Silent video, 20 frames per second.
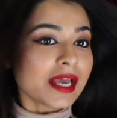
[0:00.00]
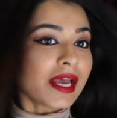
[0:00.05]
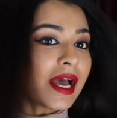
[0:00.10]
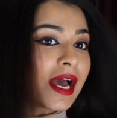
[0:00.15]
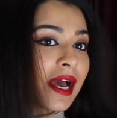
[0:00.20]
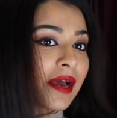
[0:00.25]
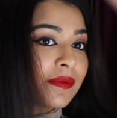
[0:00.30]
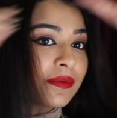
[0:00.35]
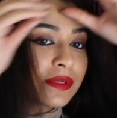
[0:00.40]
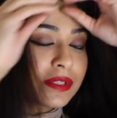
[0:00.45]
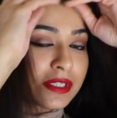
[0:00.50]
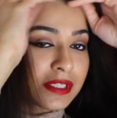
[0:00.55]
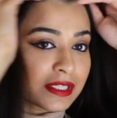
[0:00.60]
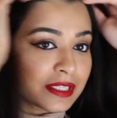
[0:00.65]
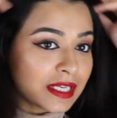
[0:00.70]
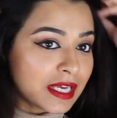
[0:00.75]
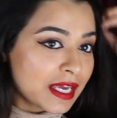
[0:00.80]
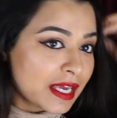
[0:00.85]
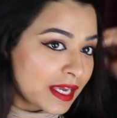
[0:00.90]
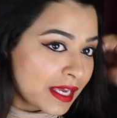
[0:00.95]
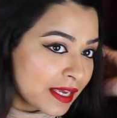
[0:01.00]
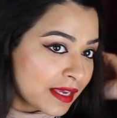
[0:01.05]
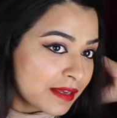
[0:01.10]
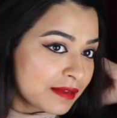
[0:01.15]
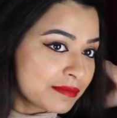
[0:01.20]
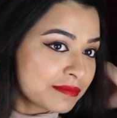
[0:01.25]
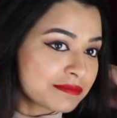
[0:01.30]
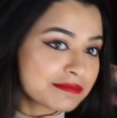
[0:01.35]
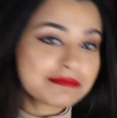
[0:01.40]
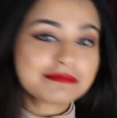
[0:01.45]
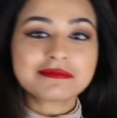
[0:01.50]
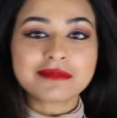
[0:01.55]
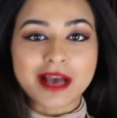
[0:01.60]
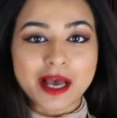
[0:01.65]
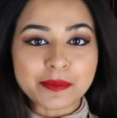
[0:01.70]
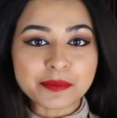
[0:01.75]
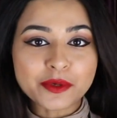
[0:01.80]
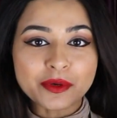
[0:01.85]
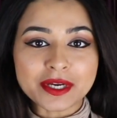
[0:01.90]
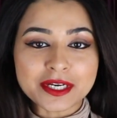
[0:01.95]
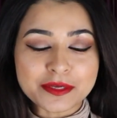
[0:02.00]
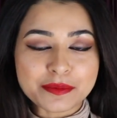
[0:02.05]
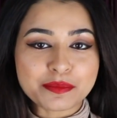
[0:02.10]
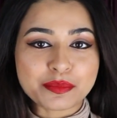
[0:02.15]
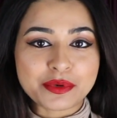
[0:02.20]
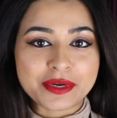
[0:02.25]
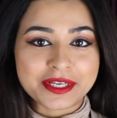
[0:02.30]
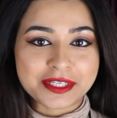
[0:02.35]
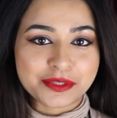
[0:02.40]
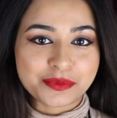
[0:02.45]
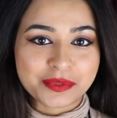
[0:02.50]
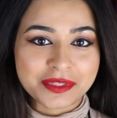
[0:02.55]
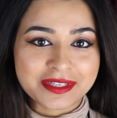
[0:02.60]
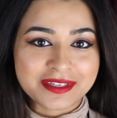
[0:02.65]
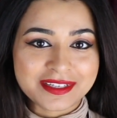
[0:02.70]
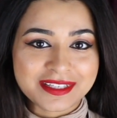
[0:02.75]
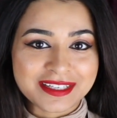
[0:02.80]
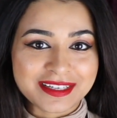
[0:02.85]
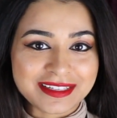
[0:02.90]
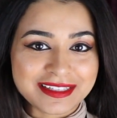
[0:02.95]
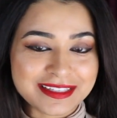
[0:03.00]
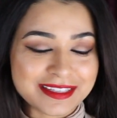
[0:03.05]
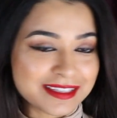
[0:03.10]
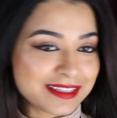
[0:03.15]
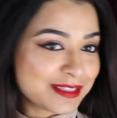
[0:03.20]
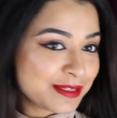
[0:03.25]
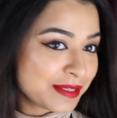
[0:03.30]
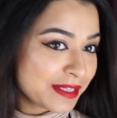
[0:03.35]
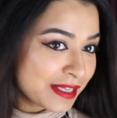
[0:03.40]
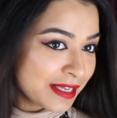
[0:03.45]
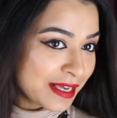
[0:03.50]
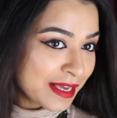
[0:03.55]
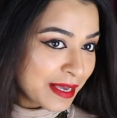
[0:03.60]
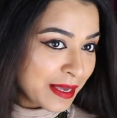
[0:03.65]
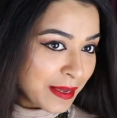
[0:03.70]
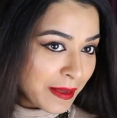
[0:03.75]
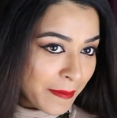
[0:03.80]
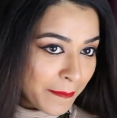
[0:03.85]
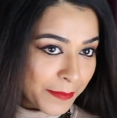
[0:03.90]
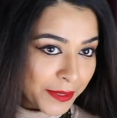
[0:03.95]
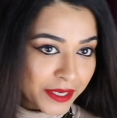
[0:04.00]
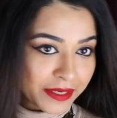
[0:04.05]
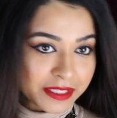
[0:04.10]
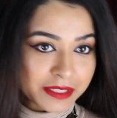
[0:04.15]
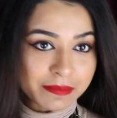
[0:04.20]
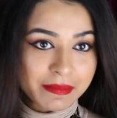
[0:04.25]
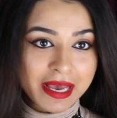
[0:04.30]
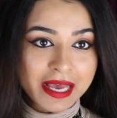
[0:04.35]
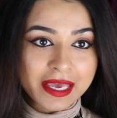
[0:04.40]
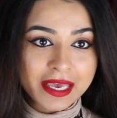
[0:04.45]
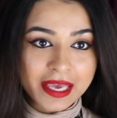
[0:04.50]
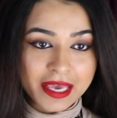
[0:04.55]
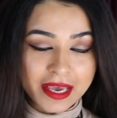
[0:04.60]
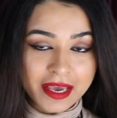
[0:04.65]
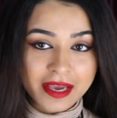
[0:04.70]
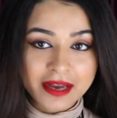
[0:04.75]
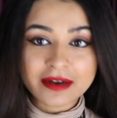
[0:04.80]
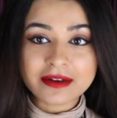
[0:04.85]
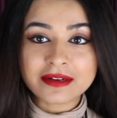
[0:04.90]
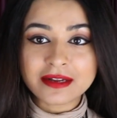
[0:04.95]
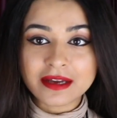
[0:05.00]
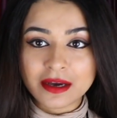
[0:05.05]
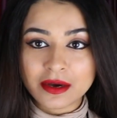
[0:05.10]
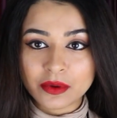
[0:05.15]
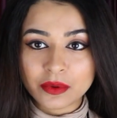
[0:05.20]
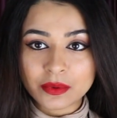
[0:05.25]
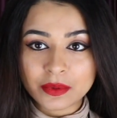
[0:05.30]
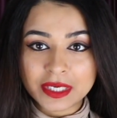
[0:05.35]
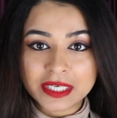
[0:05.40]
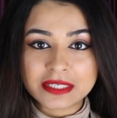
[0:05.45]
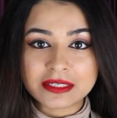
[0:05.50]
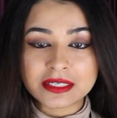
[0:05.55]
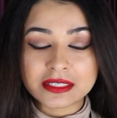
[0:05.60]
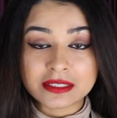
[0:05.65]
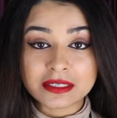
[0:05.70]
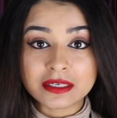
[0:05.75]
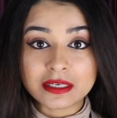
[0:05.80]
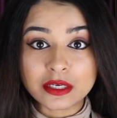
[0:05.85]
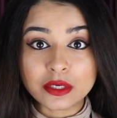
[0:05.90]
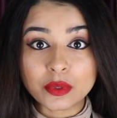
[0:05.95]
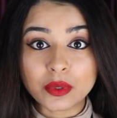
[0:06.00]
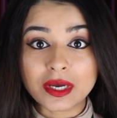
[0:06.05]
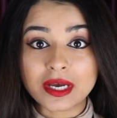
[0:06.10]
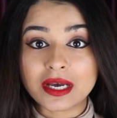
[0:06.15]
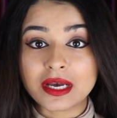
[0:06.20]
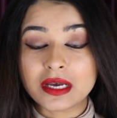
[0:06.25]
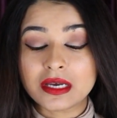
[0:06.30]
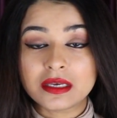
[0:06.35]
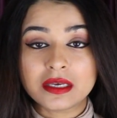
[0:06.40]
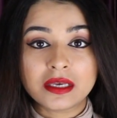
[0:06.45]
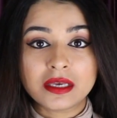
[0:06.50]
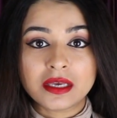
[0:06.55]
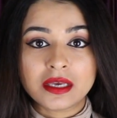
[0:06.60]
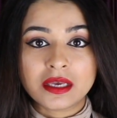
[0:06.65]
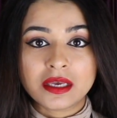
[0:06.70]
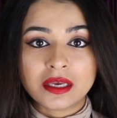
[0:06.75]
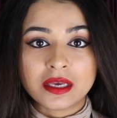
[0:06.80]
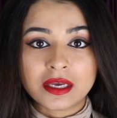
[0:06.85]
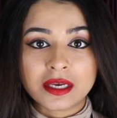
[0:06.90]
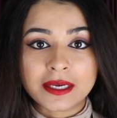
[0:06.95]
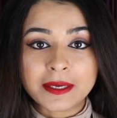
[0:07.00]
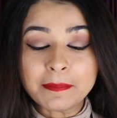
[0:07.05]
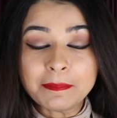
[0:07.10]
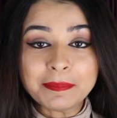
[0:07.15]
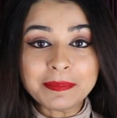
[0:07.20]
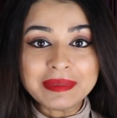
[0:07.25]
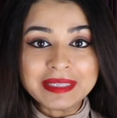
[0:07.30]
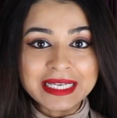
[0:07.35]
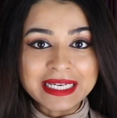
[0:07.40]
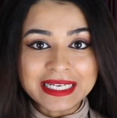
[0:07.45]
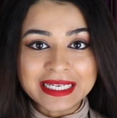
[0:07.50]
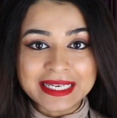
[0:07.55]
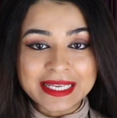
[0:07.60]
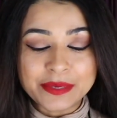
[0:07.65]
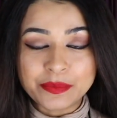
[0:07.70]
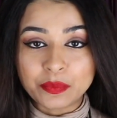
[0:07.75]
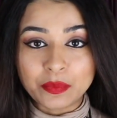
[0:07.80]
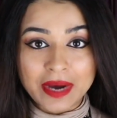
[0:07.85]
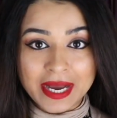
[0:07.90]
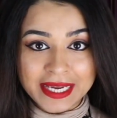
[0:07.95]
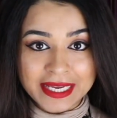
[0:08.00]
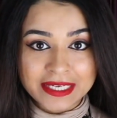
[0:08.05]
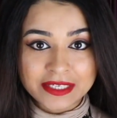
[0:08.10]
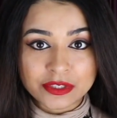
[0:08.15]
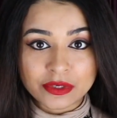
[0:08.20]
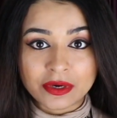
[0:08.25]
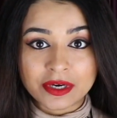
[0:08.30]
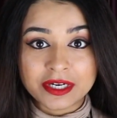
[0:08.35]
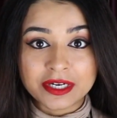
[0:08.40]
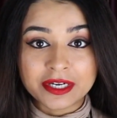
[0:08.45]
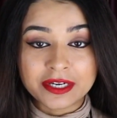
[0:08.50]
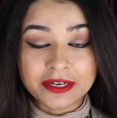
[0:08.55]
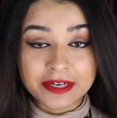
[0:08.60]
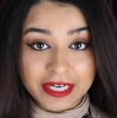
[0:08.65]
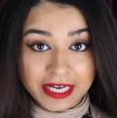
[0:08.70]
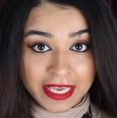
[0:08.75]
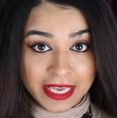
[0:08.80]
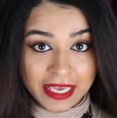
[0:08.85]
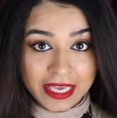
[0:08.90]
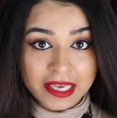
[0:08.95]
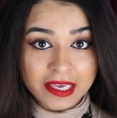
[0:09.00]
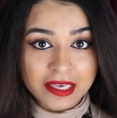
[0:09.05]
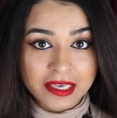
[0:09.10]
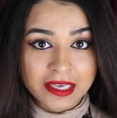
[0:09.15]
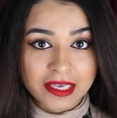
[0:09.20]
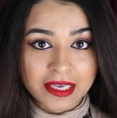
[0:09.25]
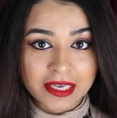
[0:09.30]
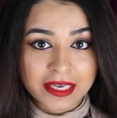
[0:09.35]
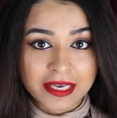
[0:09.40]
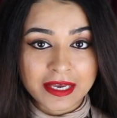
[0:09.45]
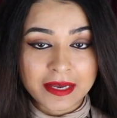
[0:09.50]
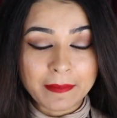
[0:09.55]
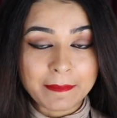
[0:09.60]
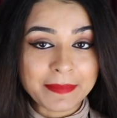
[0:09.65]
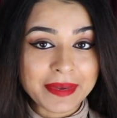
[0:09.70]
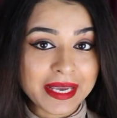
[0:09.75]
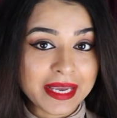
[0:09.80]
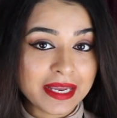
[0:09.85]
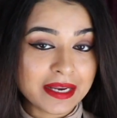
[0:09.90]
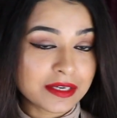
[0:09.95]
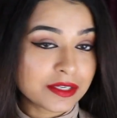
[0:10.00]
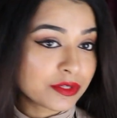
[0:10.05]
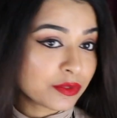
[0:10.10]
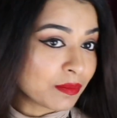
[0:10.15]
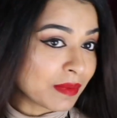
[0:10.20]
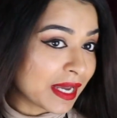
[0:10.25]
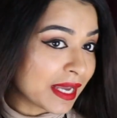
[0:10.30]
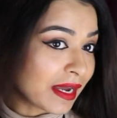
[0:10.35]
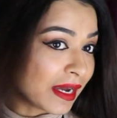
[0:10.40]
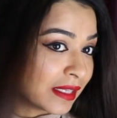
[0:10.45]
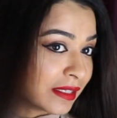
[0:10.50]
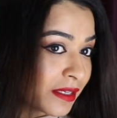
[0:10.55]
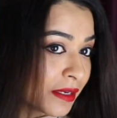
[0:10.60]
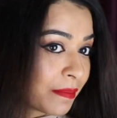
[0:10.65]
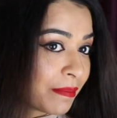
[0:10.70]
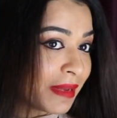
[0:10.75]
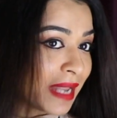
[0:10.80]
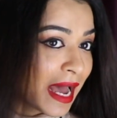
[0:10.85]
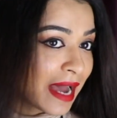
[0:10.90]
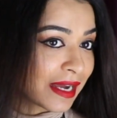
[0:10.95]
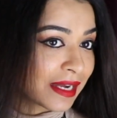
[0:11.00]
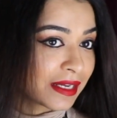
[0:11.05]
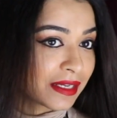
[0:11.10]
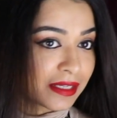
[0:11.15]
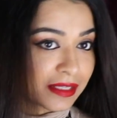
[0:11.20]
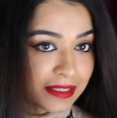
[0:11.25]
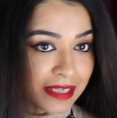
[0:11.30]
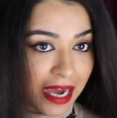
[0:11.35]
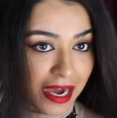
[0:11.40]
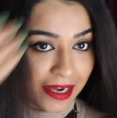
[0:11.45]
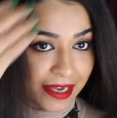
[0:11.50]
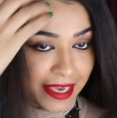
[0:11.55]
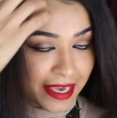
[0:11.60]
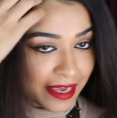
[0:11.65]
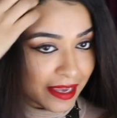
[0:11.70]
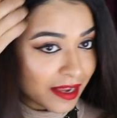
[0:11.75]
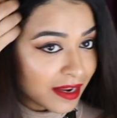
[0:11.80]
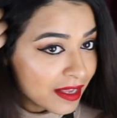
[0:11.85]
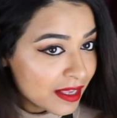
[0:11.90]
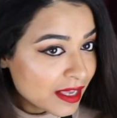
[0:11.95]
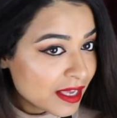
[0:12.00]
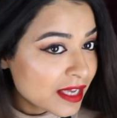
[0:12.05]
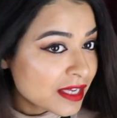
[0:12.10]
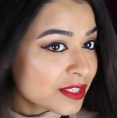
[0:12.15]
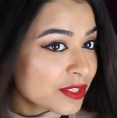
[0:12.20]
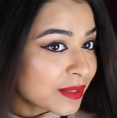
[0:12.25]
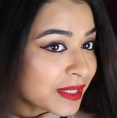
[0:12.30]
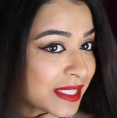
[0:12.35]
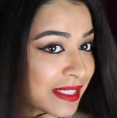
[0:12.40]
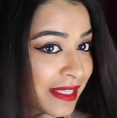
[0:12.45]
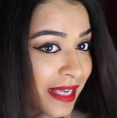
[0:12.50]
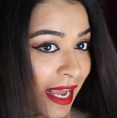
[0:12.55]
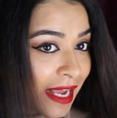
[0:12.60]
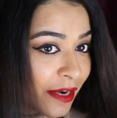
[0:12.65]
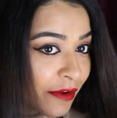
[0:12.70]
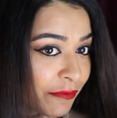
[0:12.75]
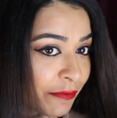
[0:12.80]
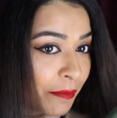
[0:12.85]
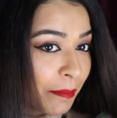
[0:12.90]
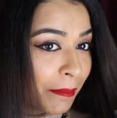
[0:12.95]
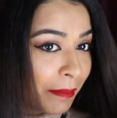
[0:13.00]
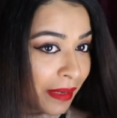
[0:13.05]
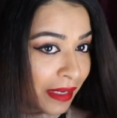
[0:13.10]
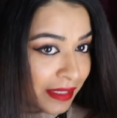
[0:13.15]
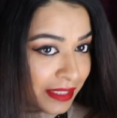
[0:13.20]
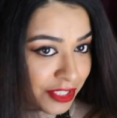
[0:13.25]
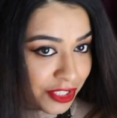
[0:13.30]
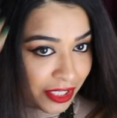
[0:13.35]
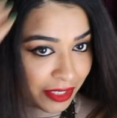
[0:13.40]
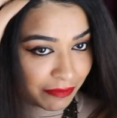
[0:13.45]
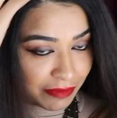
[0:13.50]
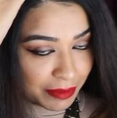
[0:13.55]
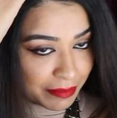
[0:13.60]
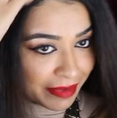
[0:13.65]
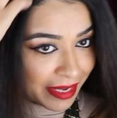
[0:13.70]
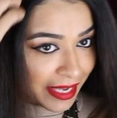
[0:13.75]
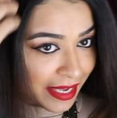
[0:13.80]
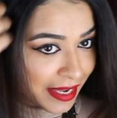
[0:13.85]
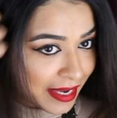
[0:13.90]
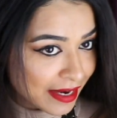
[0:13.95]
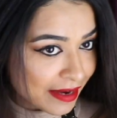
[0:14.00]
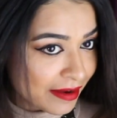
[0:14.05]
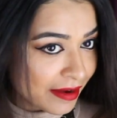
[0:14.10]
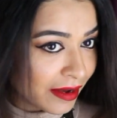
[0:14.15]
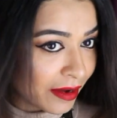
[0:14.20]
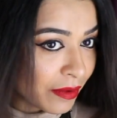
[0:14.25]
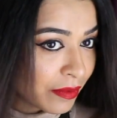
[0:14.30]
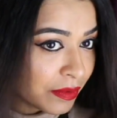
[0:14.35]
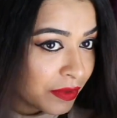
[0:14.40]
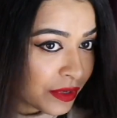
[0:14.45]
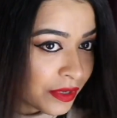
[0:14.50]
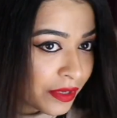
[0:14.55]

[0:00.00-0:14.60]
I would say I'm quite impressed with the results because my hair now, it doesn't look completely white or grey compared to my other black dark hair. So it's kind of merging with my hair now.